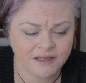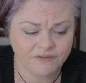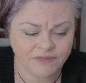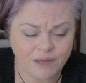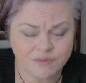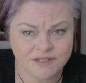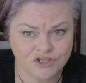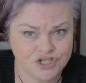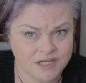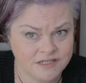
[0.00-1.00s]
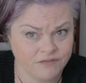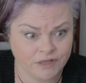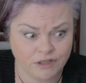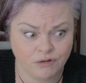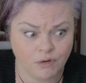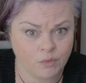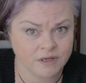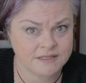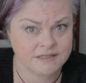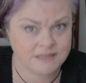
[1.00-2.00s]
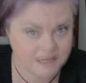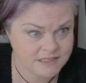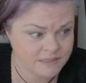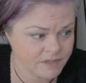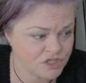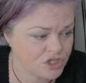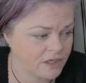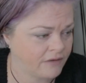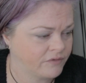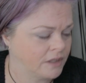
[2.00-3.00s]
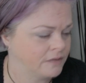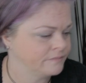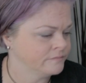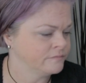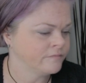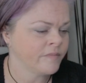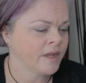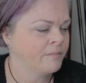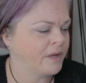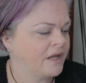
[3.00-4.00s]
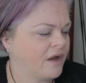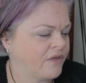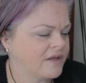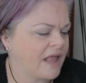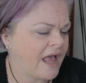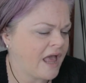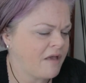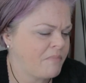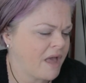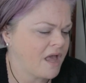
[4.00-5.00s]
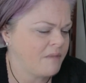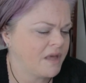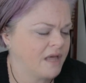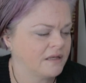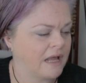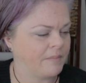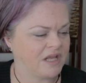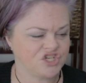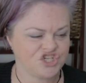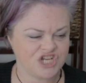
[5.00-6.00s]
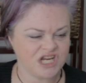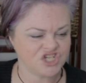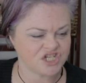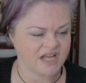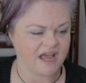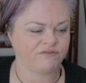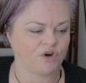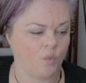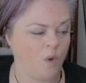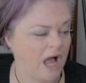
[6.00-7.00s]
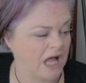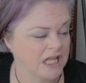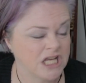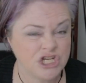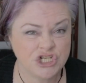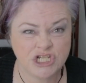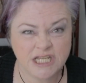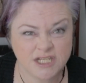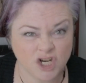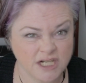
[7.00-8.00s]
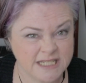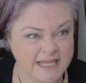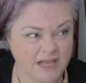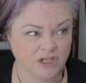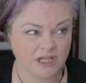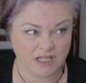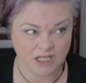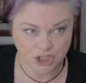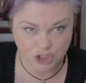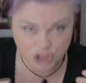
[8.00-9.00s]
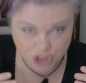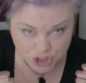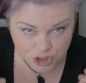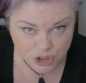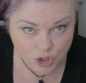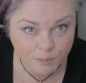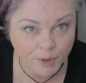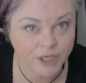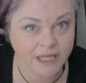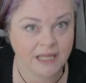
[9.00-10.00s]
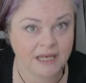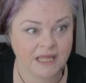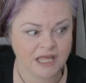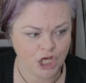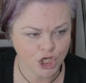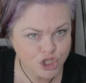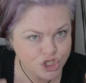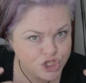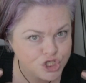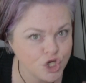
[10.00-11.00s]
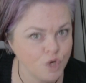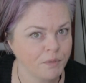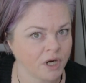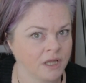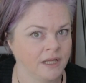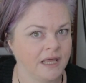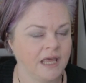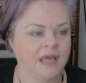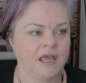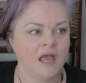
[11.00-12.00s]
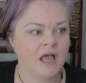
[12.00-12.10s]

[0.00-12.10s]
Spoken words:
if that was suggestively, you don't want to see some of the shit I've done. But, they like, hey, baby. And, she just, after a while, she starts sounding super needy, super clingy,